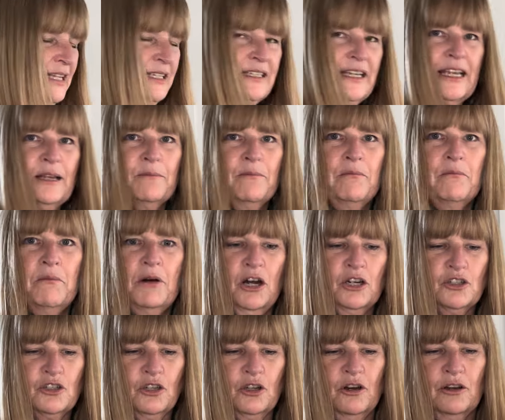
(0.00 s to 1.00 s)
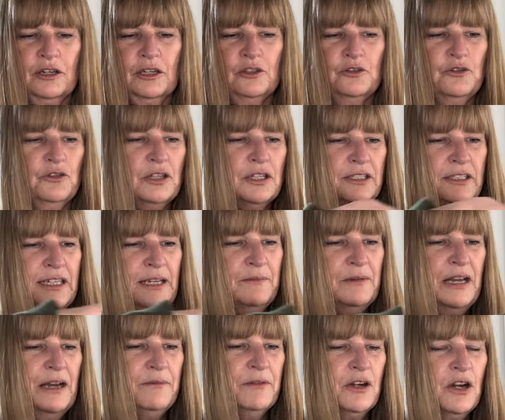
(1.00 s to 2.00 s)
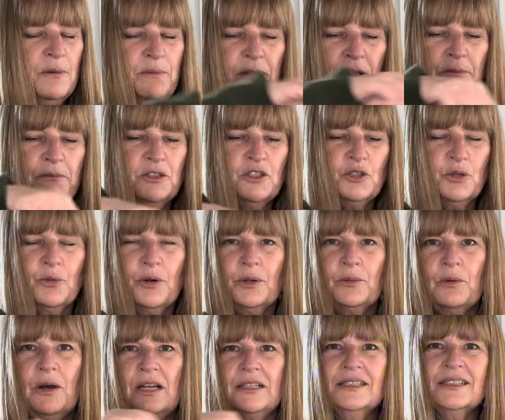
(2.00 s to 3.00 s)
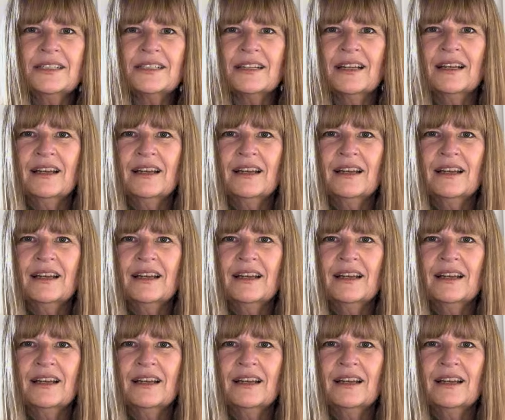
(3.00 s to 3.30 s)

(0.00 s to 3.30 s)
take much longer, as you can see. We have a couple of matured ones.